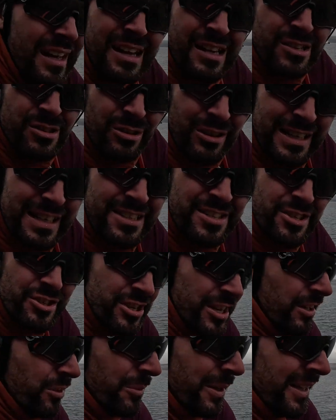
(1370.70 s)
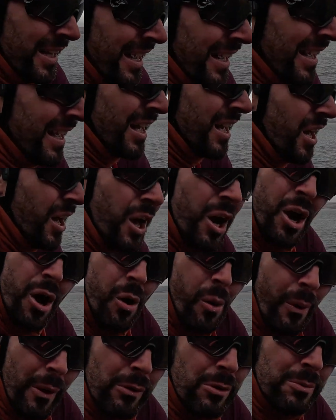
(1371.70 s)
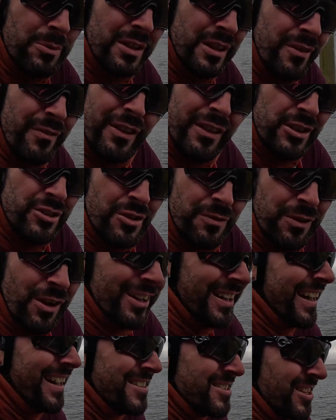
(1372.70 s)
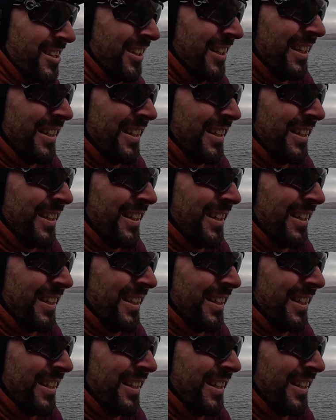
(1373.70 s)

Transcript: So ladies and gentlemen, welcome to the village of Loch Ranza.